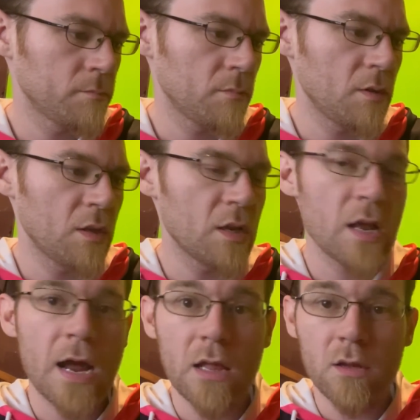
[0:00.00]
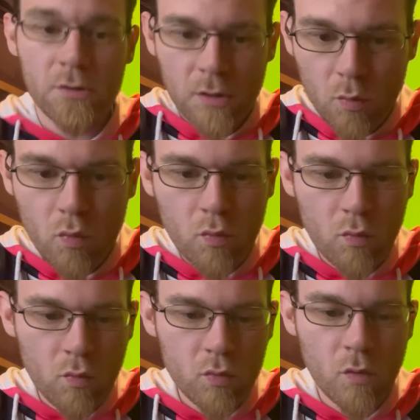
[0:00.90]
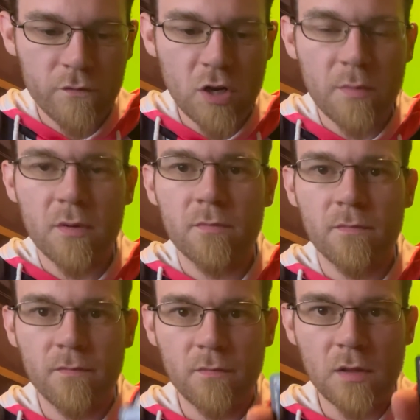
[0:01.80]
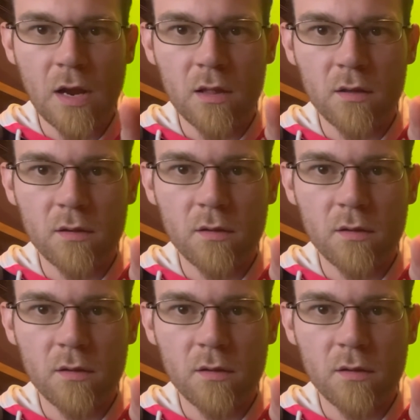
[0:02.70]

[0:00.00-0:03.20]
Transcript: And then an island. Ooh, don't drop it. An island.